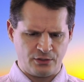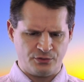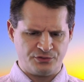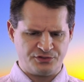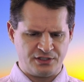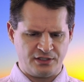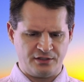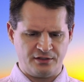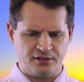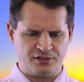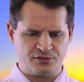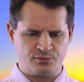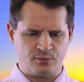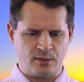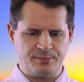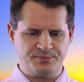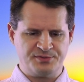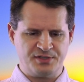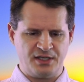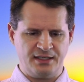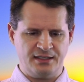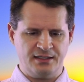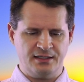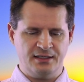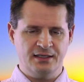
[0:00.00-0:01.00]
goes into this
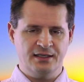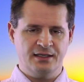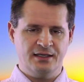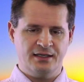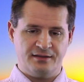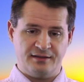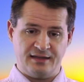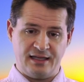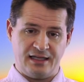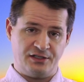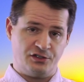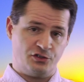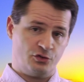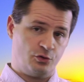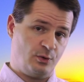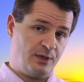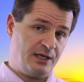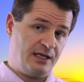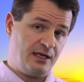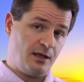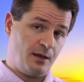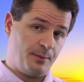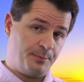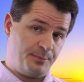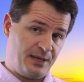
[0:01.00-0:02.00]
website, they
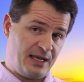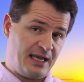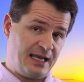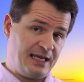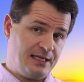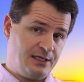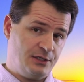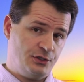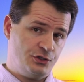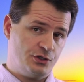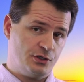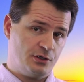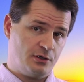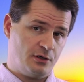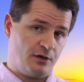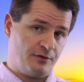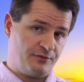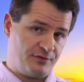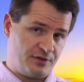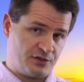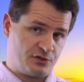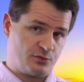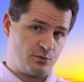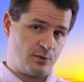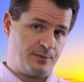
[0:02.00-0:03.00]
tweet a page
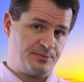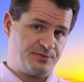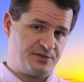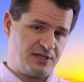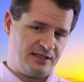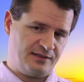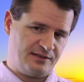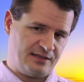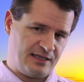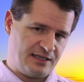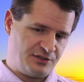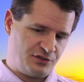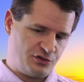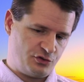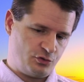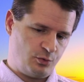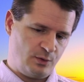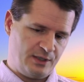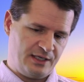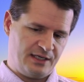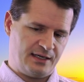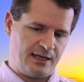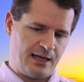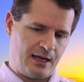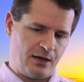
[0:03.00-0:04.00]
of this website, they
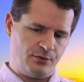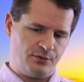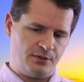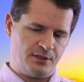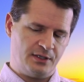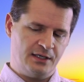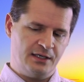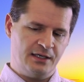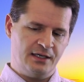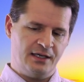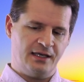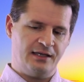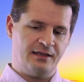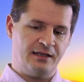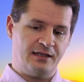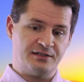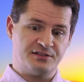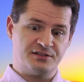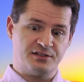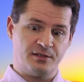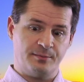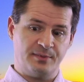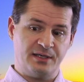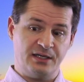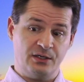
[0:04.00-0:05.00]
tweet it out, and then
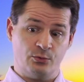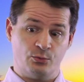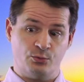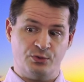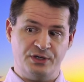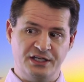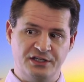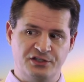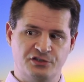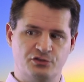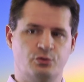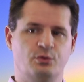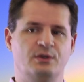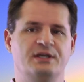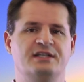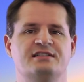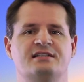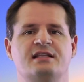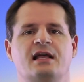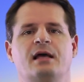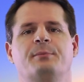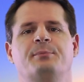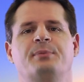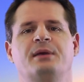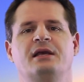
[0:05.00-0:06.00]
somebody retweets
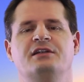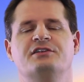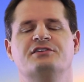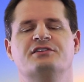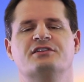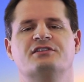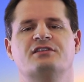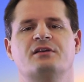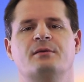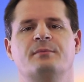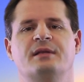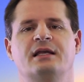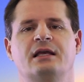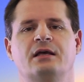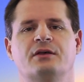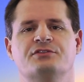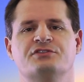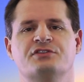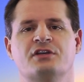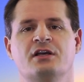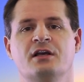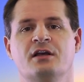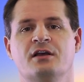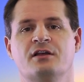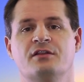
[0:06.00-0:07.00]
that page to somebody
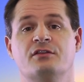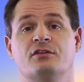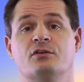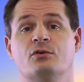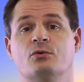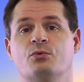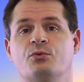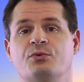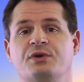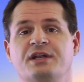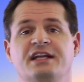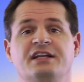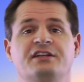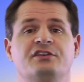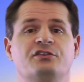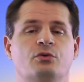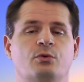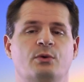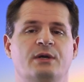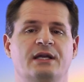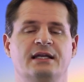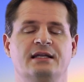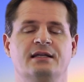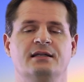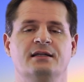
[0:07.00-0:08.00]
else. The
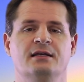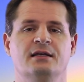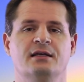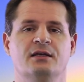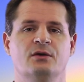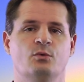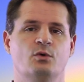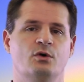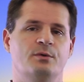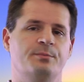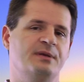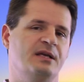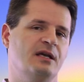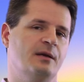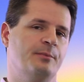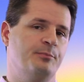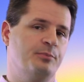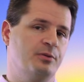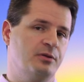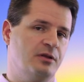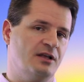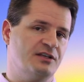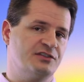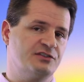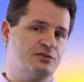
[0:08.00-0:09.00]
retweet would be a
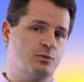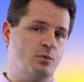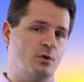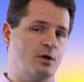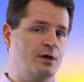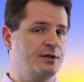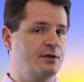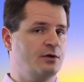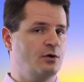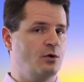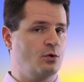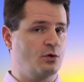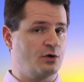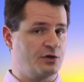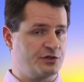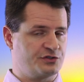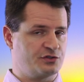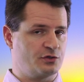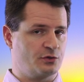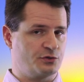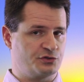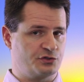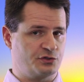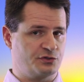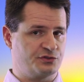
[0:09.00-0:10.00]
+1 or a
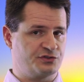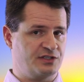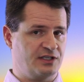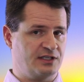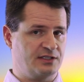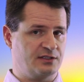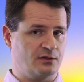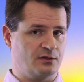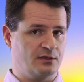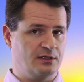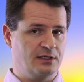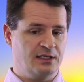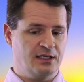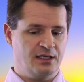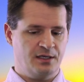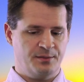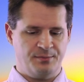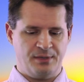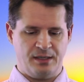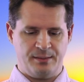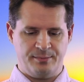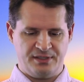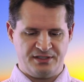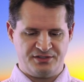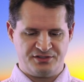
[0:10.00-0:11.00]
social signal.
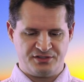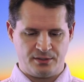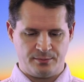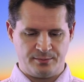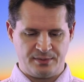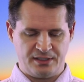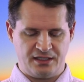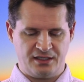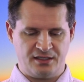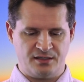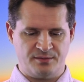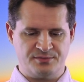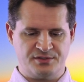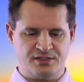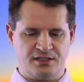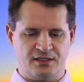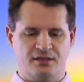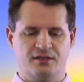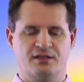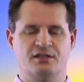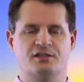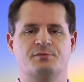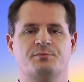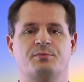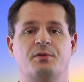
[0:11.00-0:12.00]
Maybe somebody comes
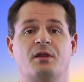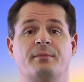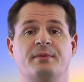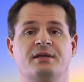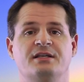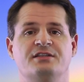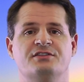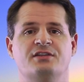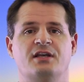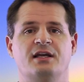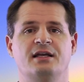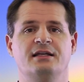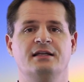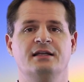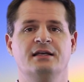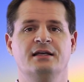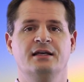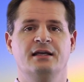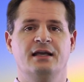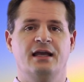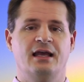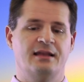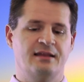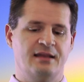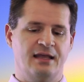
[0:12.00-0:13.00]
into this plumbing site
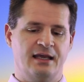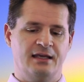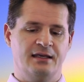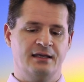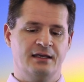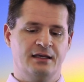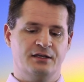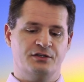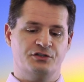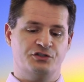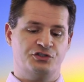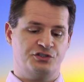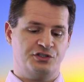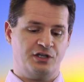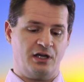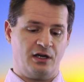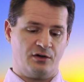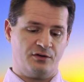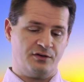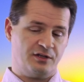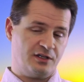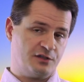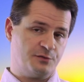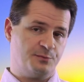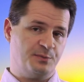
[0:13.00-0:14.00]
and they
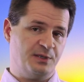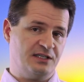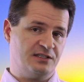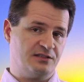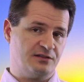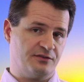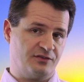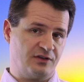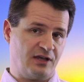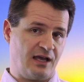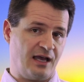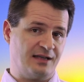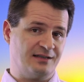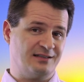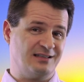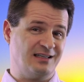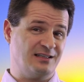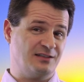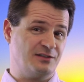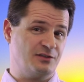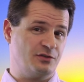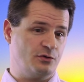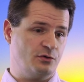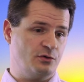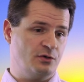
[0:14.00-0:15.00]
share this piece of
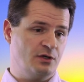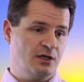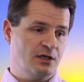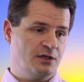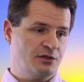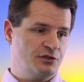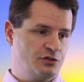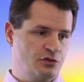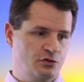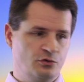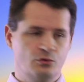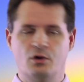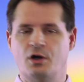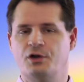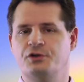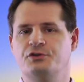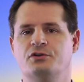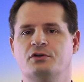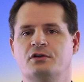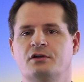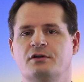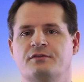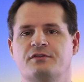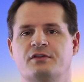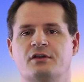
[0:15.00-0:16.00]
content to
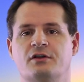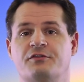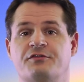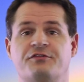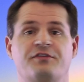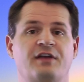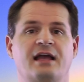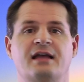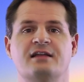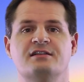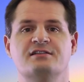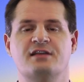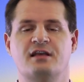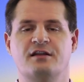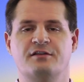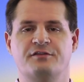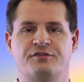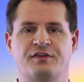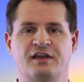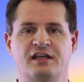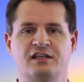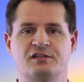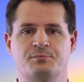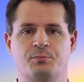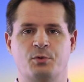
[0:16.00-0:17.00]
200 of their fans on
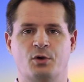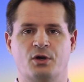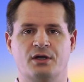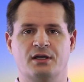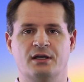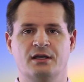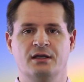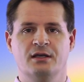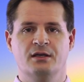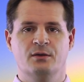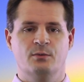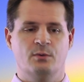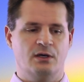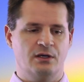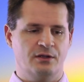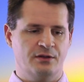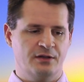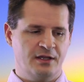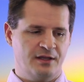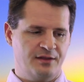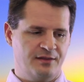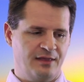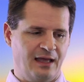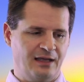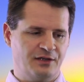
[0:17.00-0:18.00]
Facebook. Well,
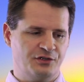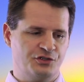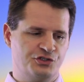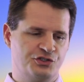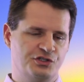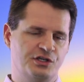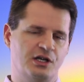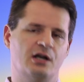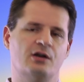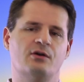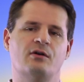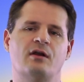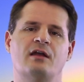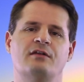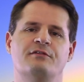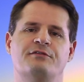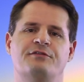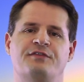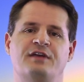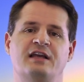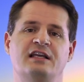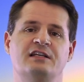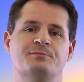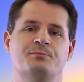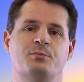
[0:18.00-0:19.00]
that share on
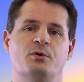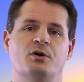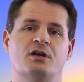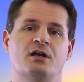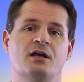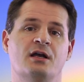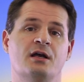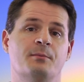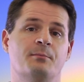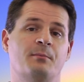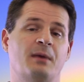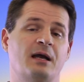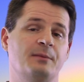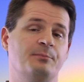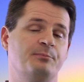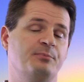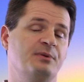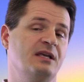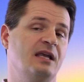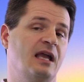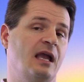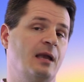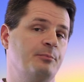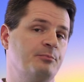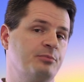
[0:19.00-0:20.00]
Facebook might
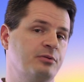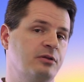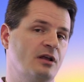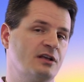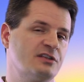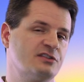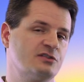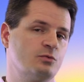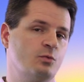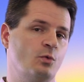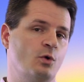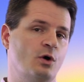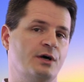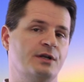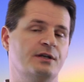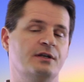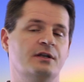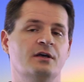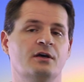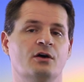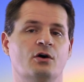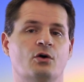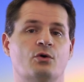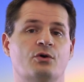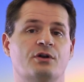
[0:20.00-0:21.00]
be a
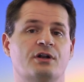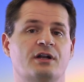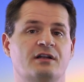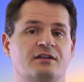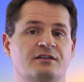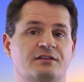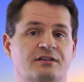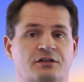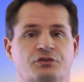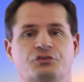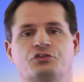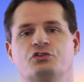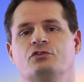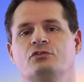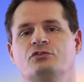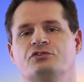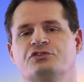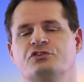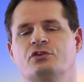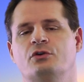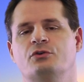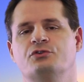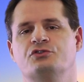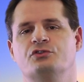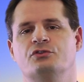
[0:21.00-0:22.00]
+1 or an additional
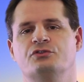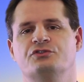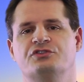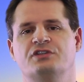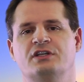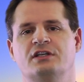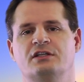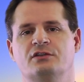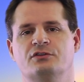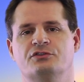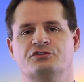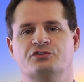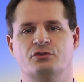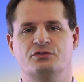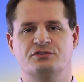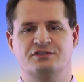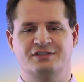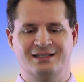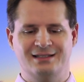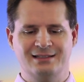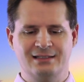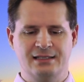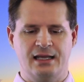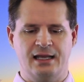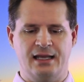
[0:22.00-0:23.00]
social signal. So
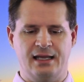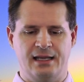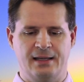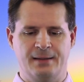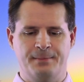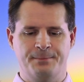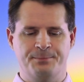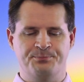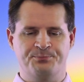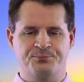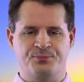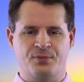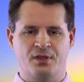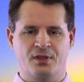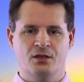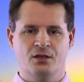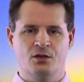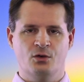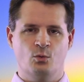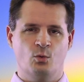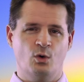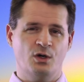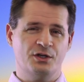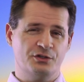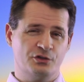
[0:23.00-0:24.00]
today,
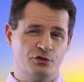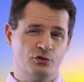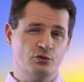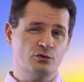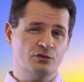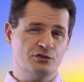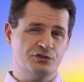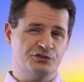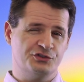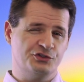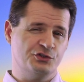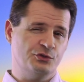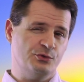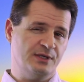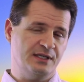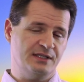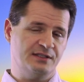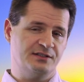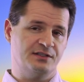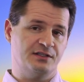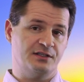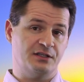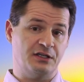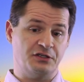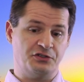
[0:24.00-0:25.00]
what Google's doing
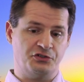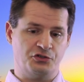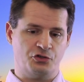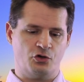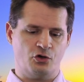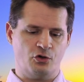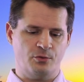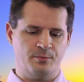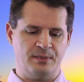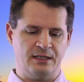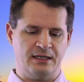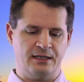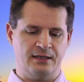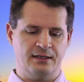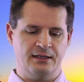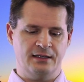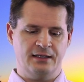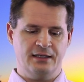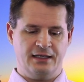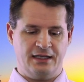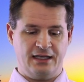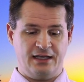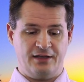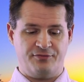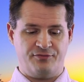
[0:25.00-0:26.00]
to determine
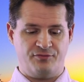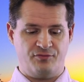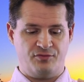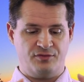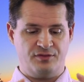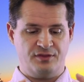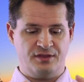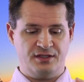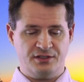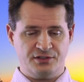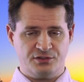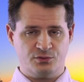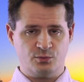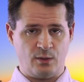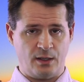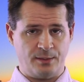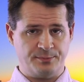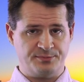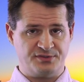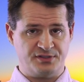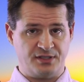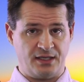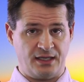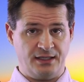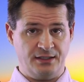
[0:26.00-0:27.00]
if this
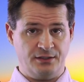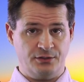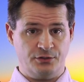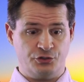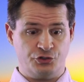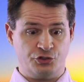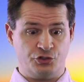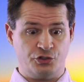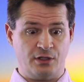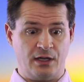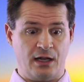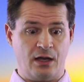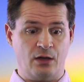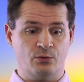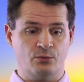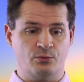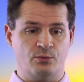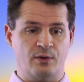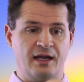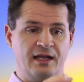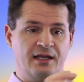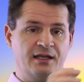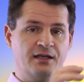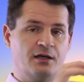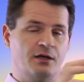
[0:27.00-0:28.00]
website should
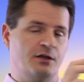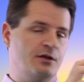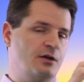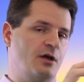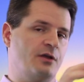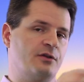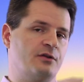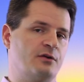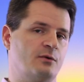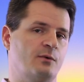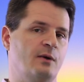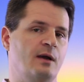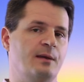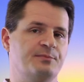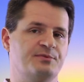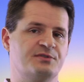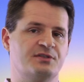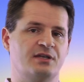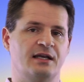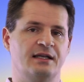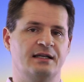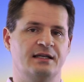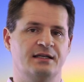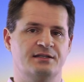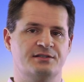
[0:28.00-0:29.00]
outrank another
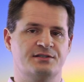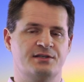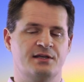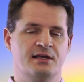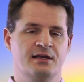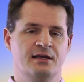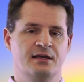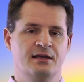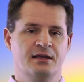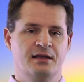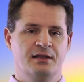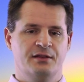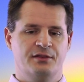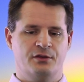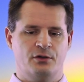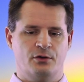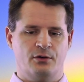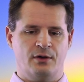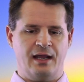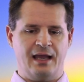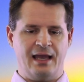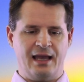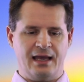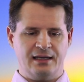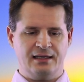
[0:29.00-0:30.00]
website is
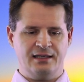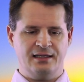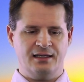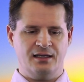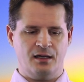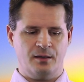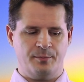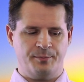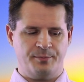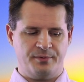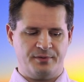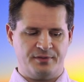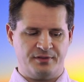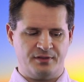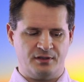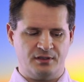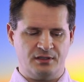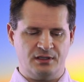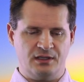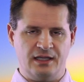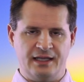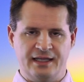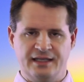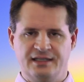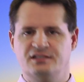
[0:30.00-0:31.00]
they're adding up the
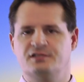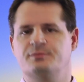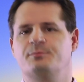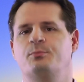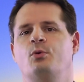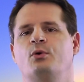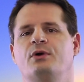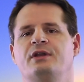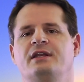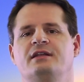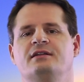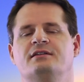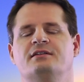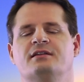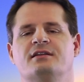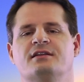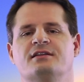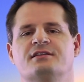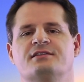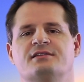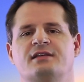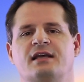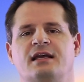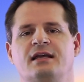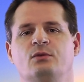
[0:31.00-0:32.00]
links pointing to the
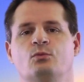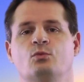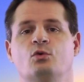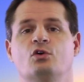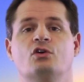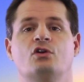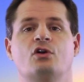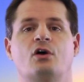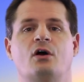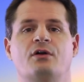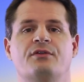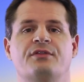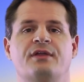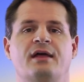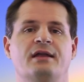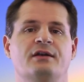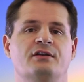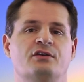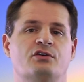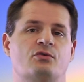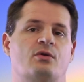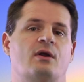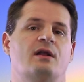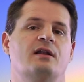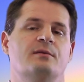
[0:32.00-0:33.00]
site. We'll call
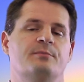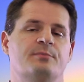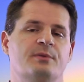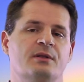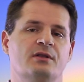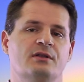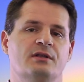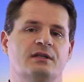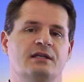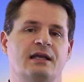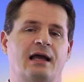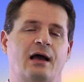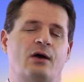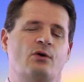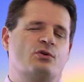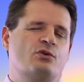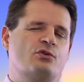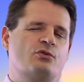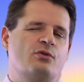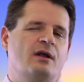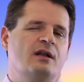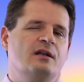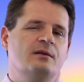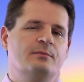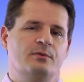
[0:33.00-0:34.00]
that credibility. How
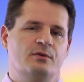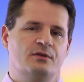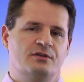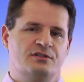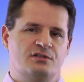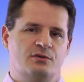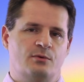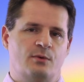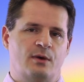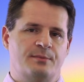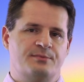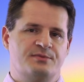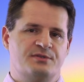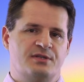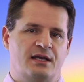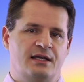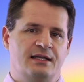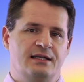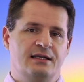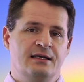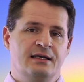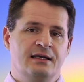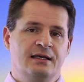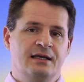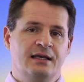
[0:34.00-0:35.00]
credible is the website?